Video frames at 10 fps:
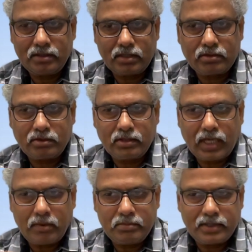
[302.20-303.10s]
the core
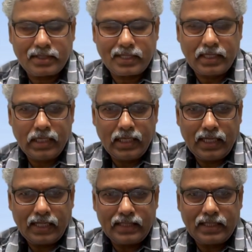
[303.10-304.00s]
library,
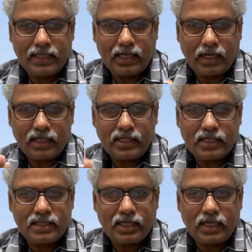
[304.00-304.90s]
and then under
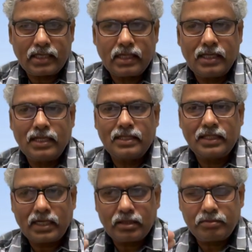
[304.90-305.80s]

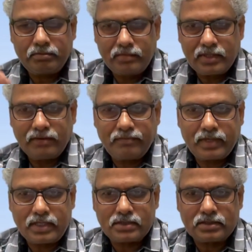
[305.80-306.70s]
that
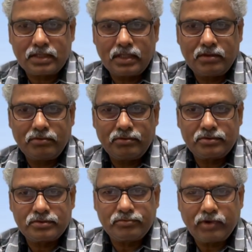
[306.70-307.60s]
reference
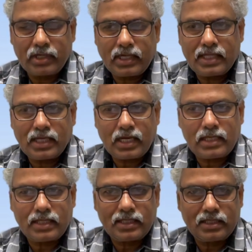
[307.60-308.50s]
was what are the
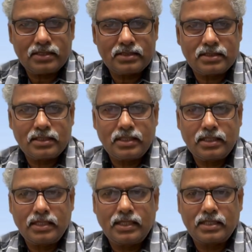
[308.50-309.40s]
articles
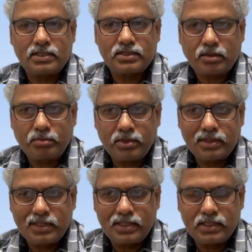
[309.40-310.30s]
that
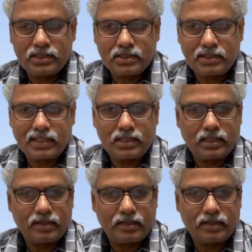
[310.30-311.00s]
supported this, that